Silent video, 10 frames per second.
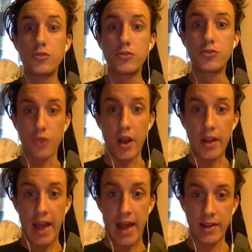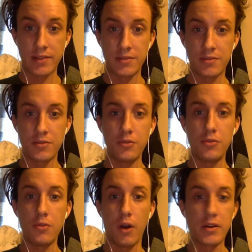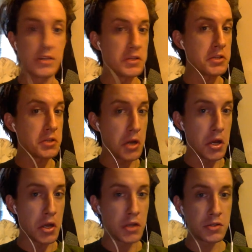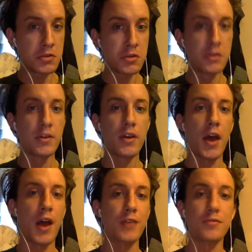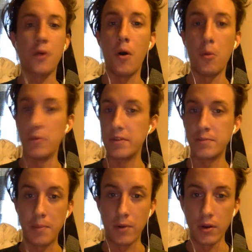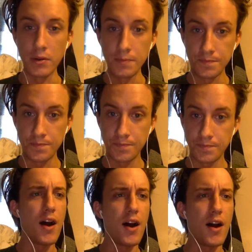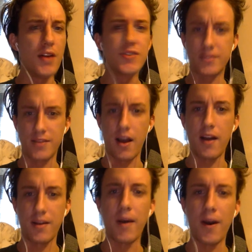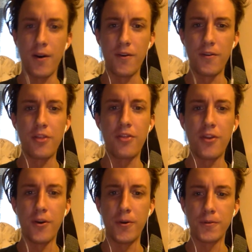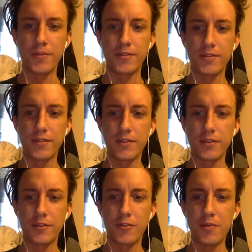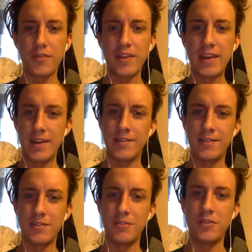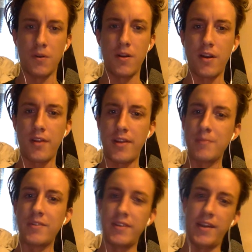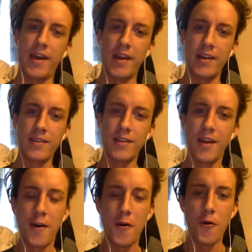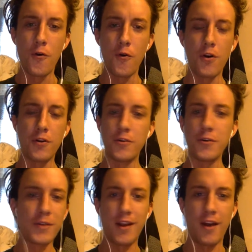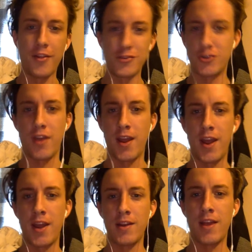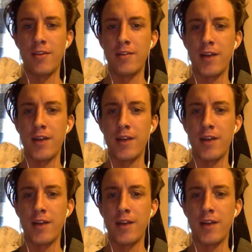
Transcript: drug addicts who are disguised as homeless people. Uh, just talk about those group of kids in New York on the MTA who get on the train and they're